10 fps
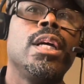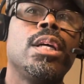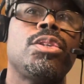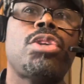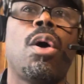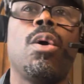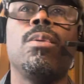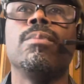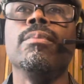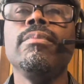
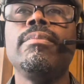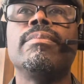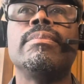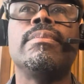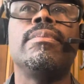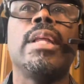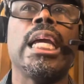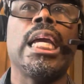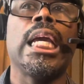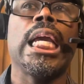So
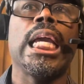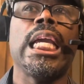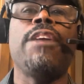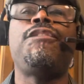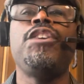if